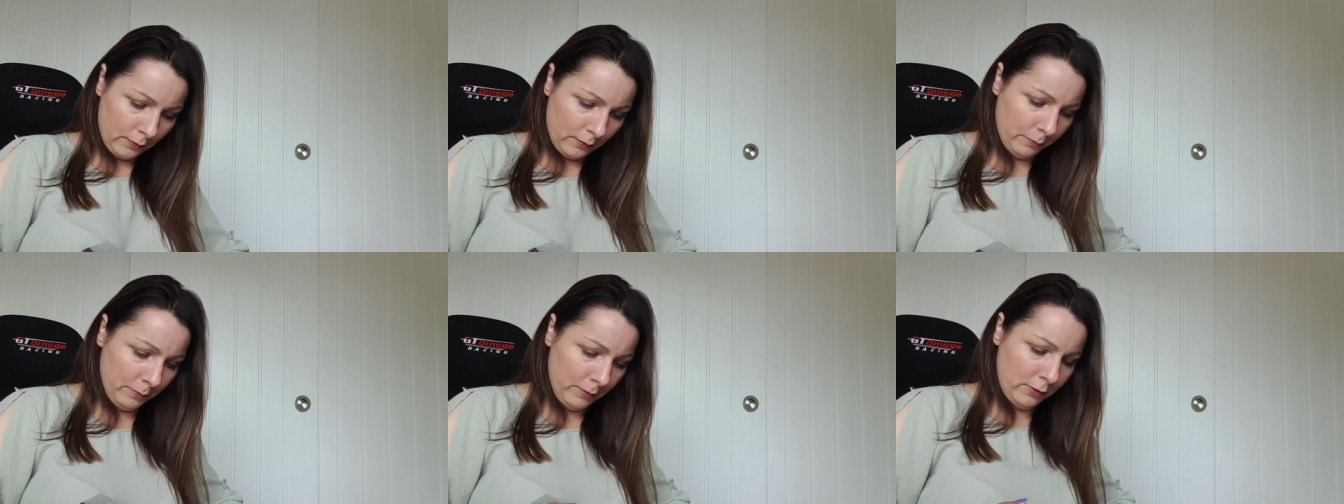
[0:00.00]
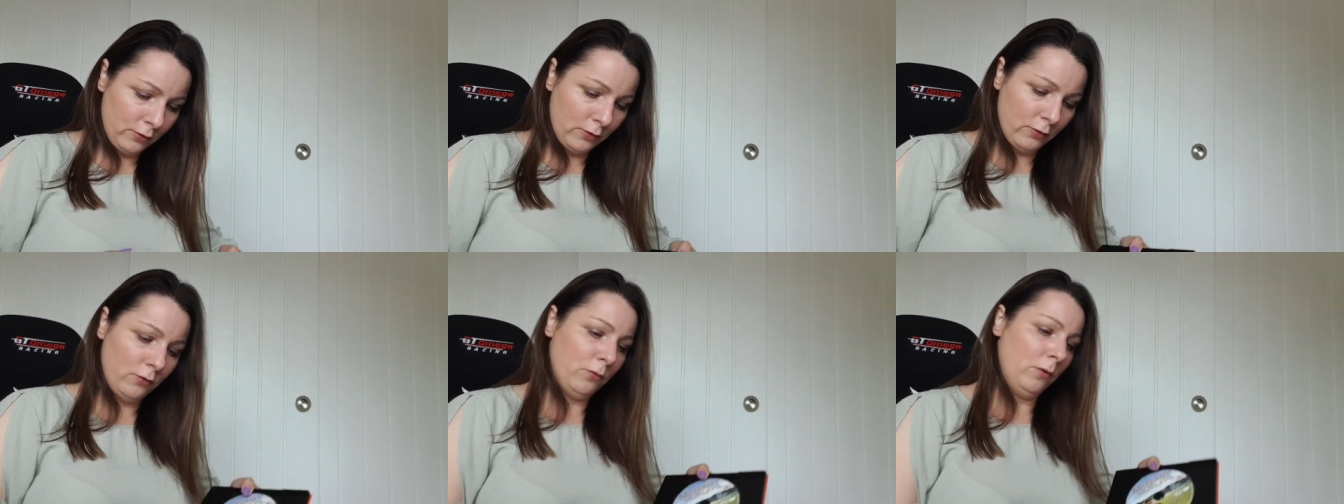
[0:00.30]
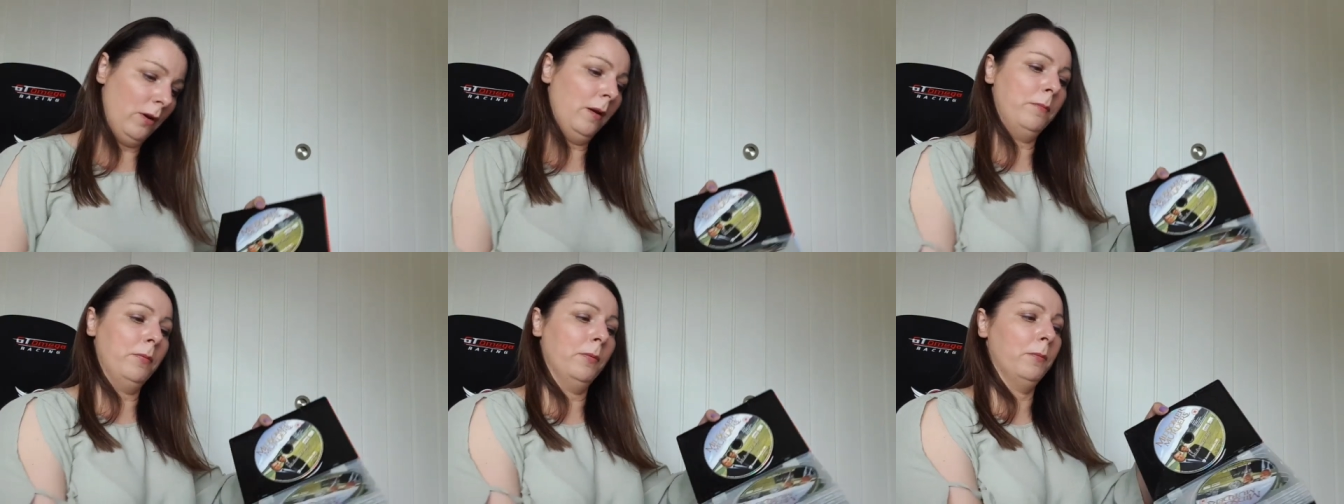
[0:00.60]
Mission
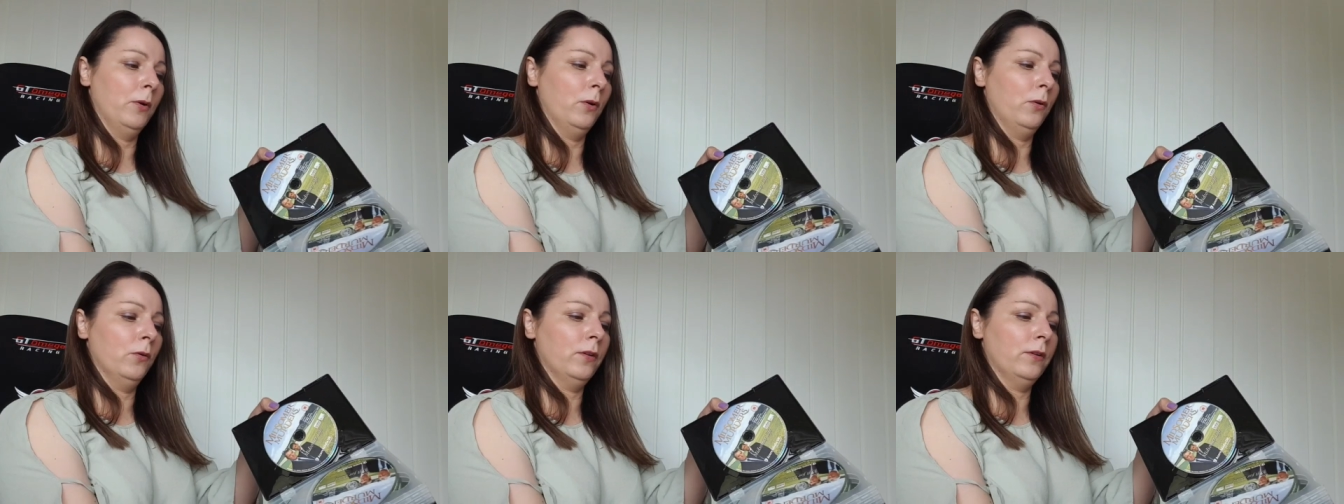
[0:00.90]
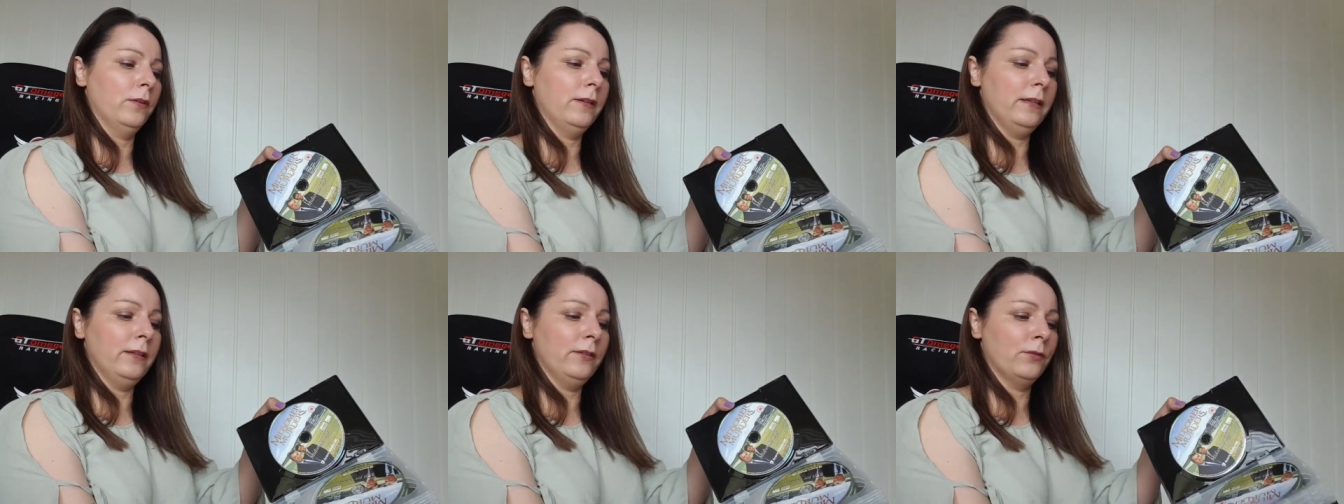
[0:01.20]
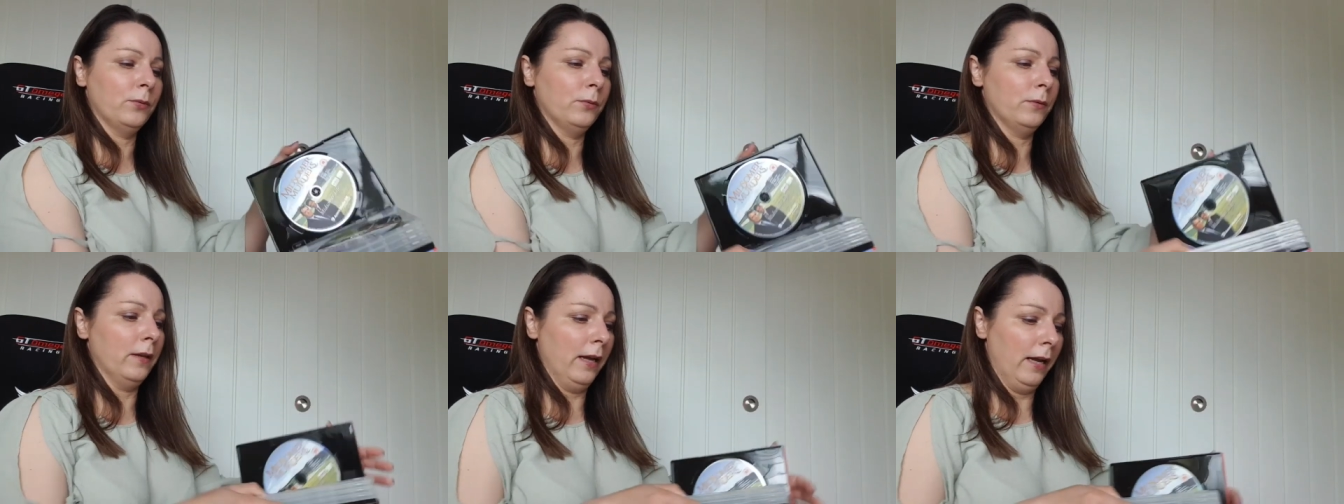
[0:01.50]
to open, but all the
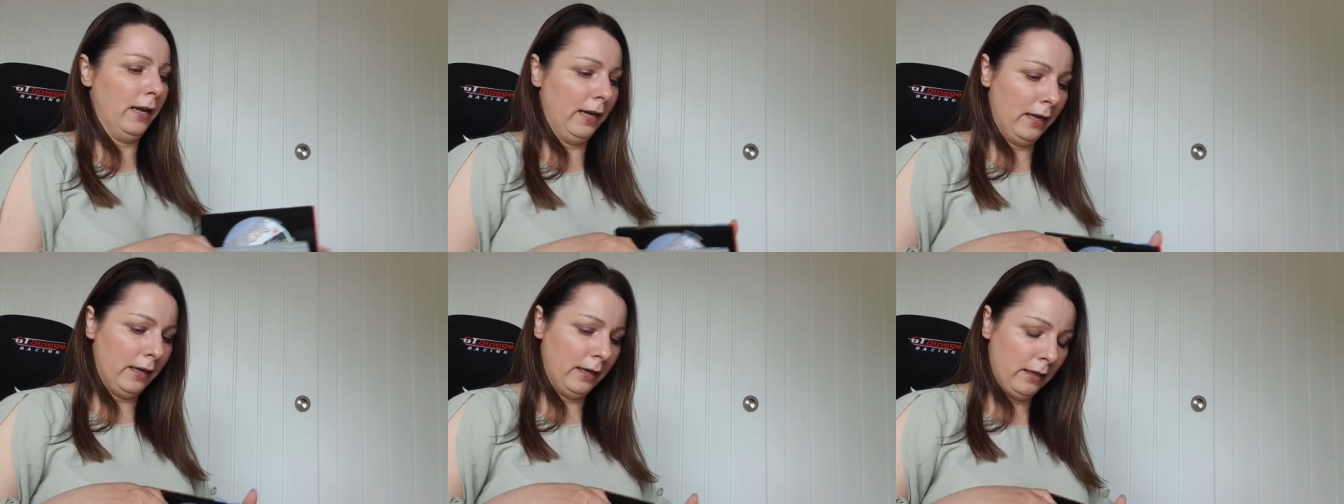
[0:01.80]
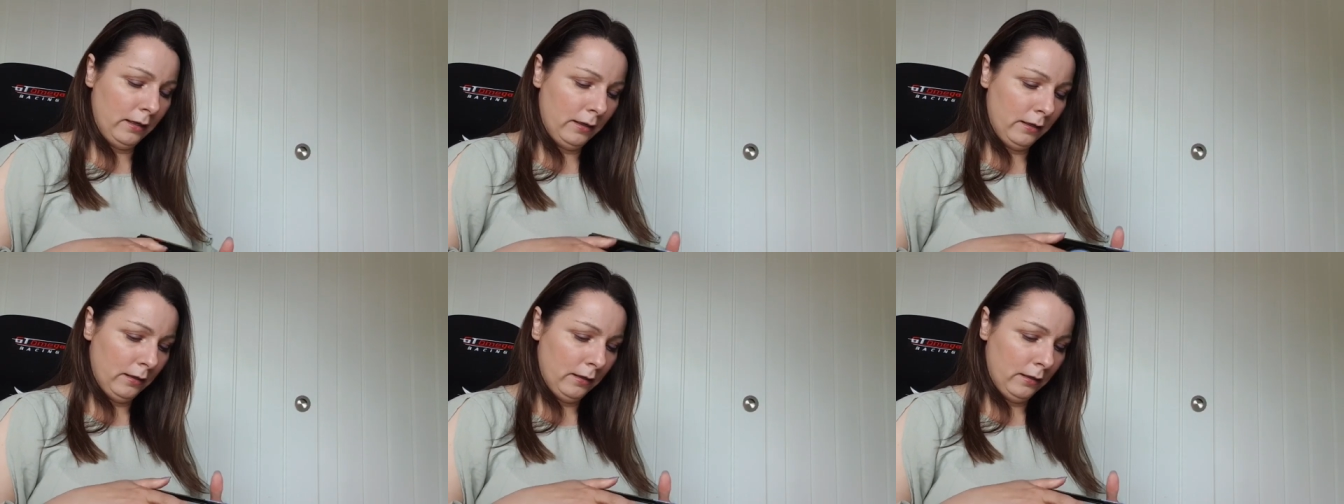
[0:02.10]
discs were there.